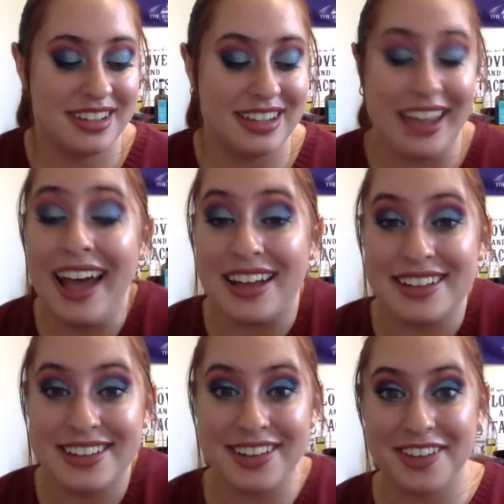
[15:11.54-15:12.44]
Yeah,
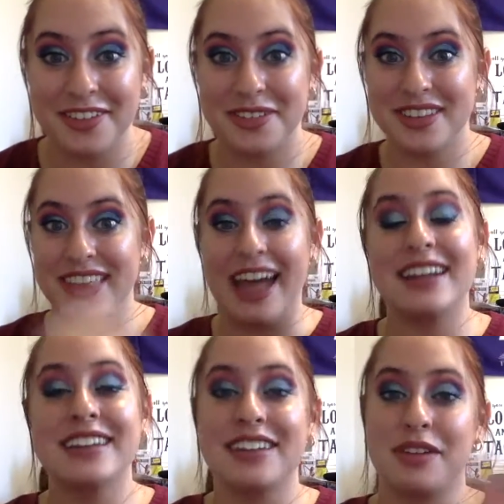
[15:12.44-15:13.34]
so
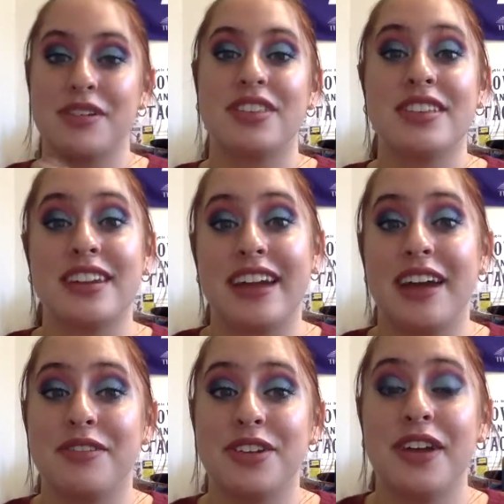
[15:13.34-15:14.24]
that is everything that I
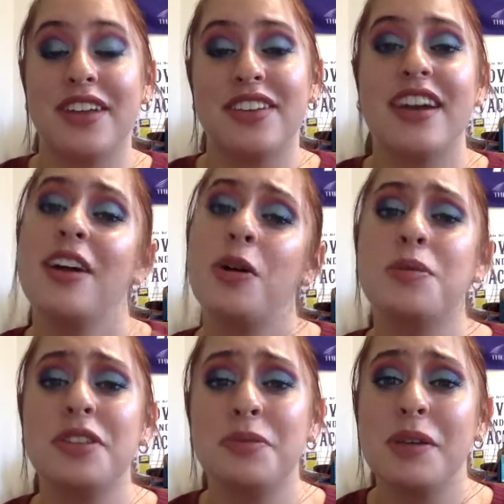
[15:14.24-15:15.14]
have for you guys today. I hope
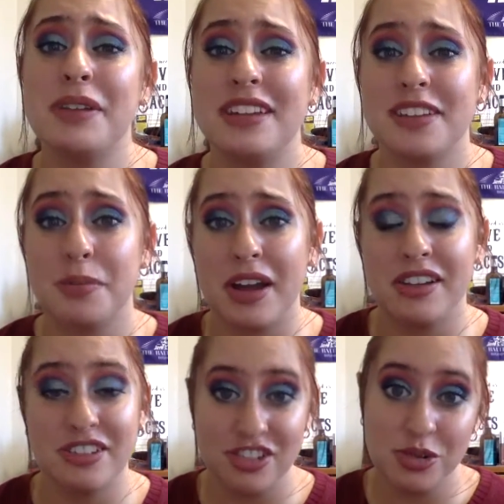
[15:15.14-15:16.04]
this maybe
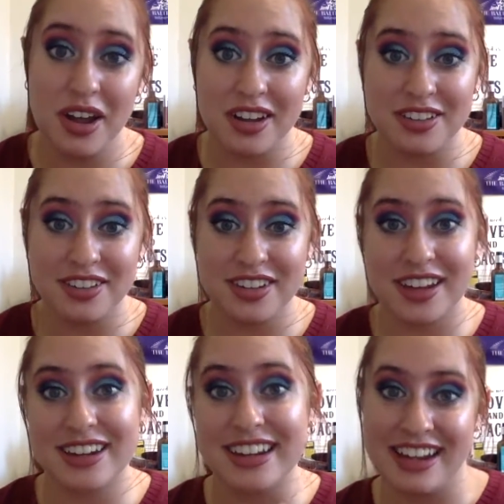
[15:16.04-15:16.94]
inspired you guys to
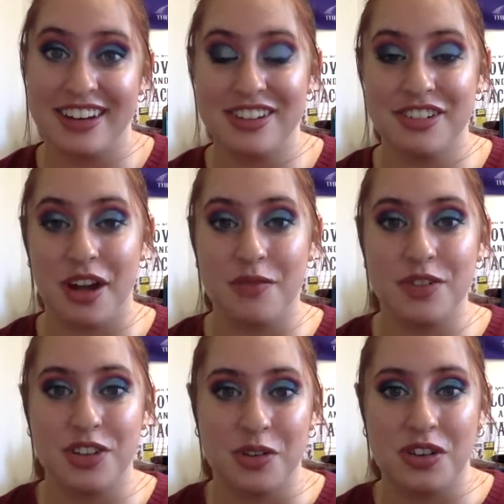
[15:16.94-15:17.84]
kind of get out of your
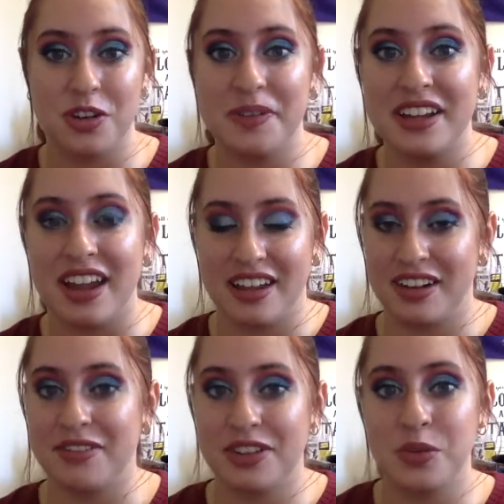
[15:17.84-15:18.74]
comfort zone a little bit. I
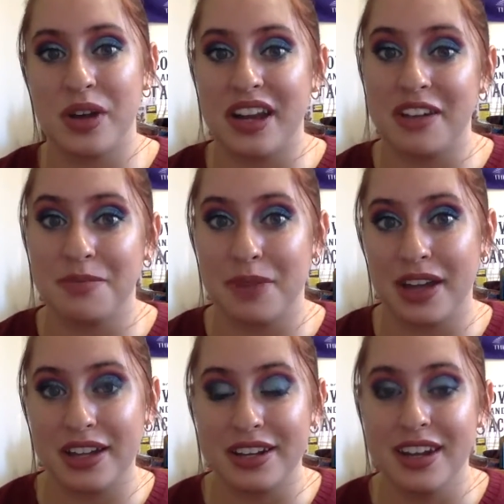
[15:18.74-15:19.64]
definitely went out of
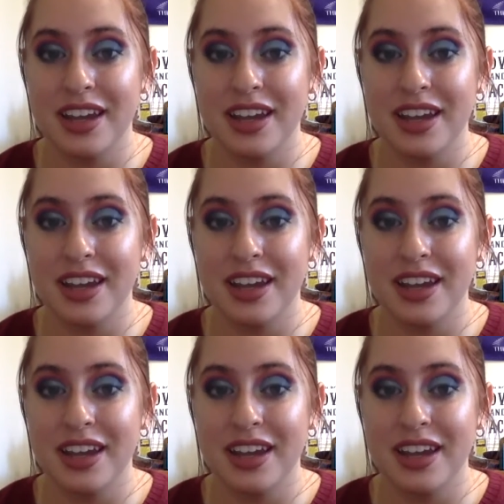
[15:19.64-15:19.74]
mine.